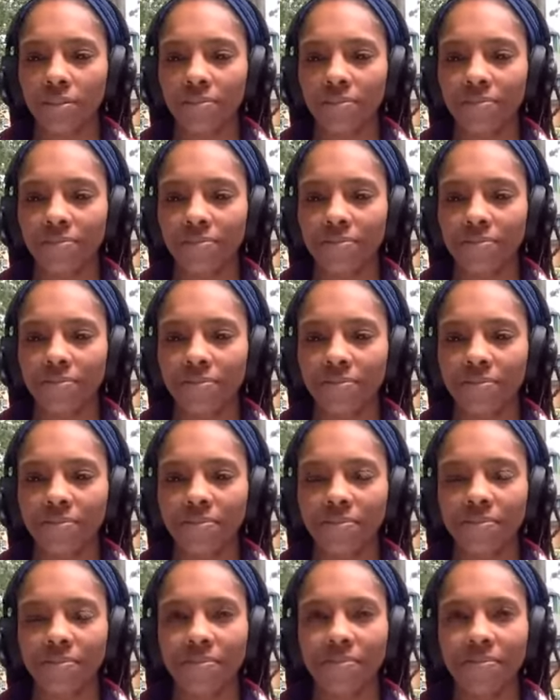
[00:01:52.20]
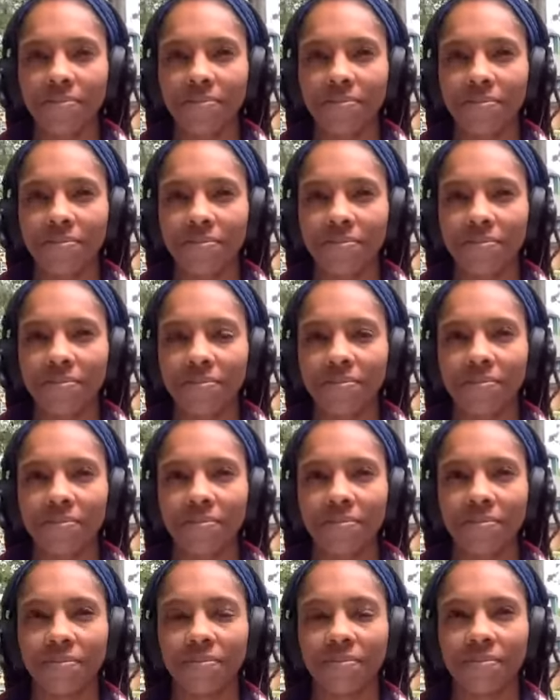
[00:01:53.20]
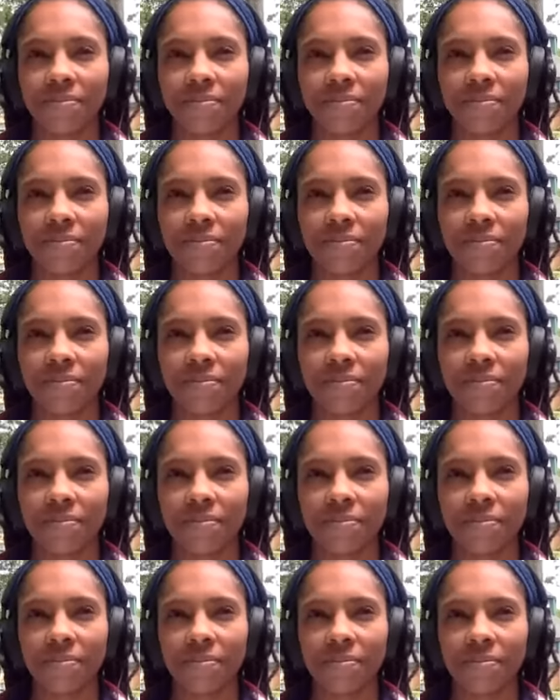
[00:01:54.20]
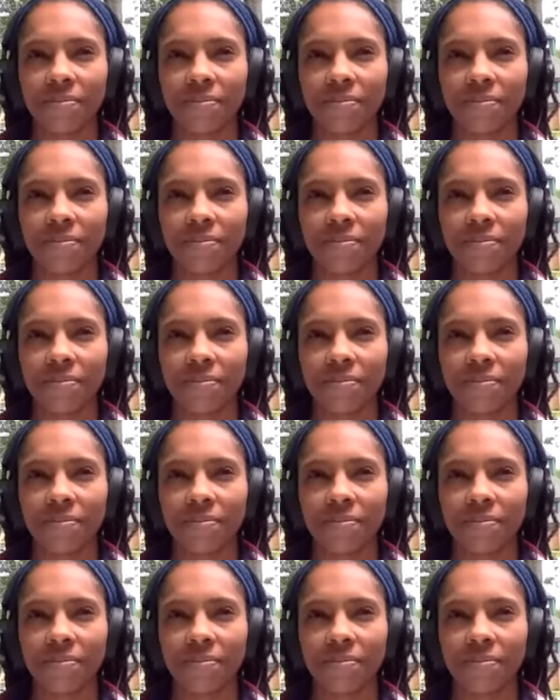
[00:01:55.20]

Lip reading: (no one is talking)